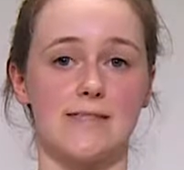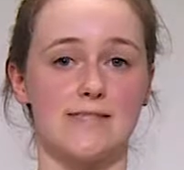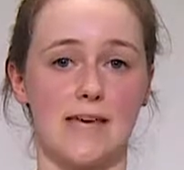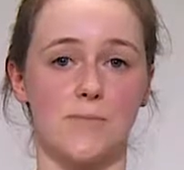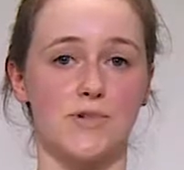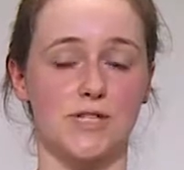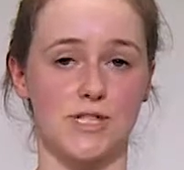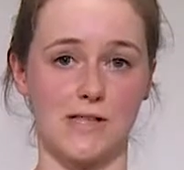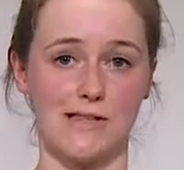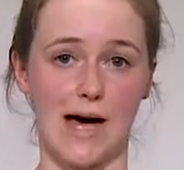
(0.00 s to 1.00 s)
the samples
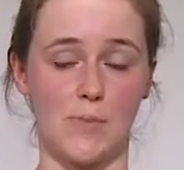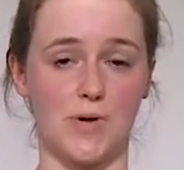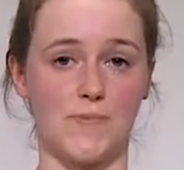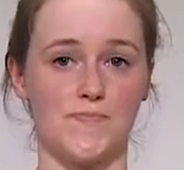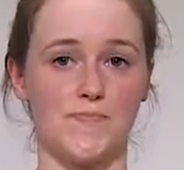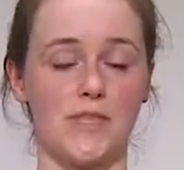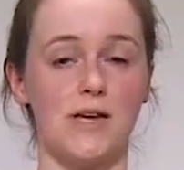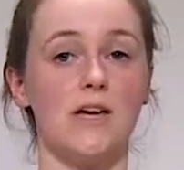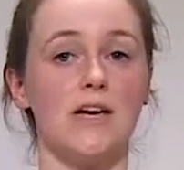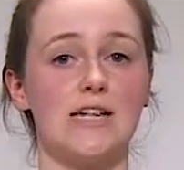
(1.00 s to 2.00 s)
to the lab.
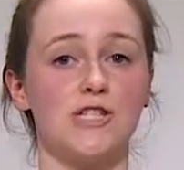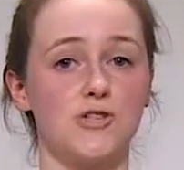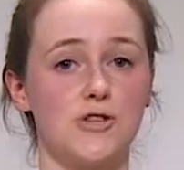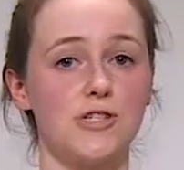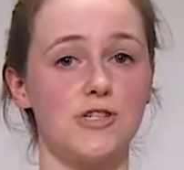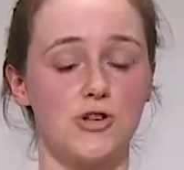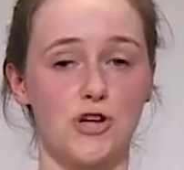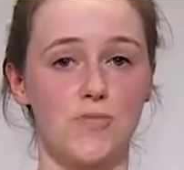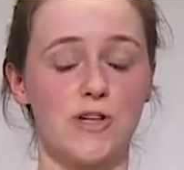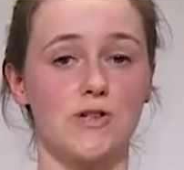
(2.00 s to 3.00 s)
Ensure that you
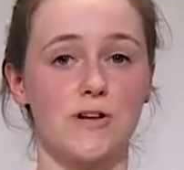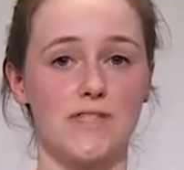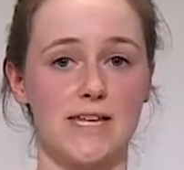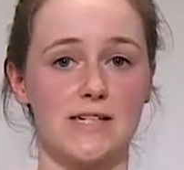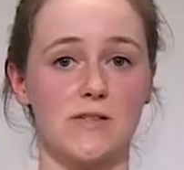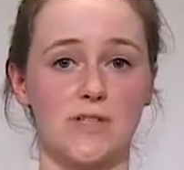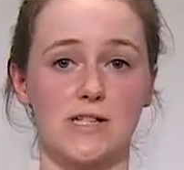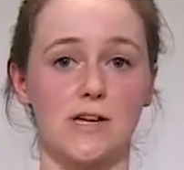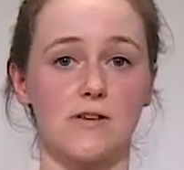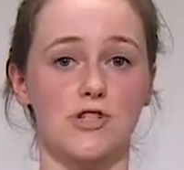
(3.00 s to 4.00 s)
document you have taken a
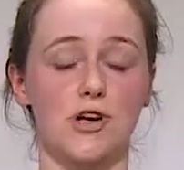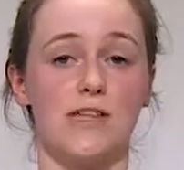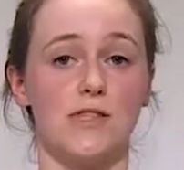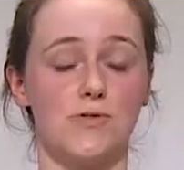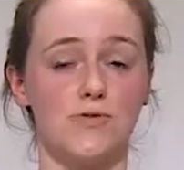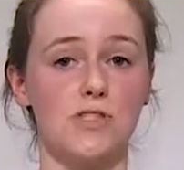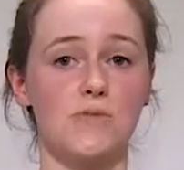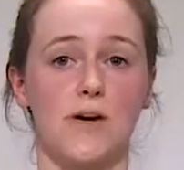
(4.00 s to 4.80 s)
blood culture in the notes by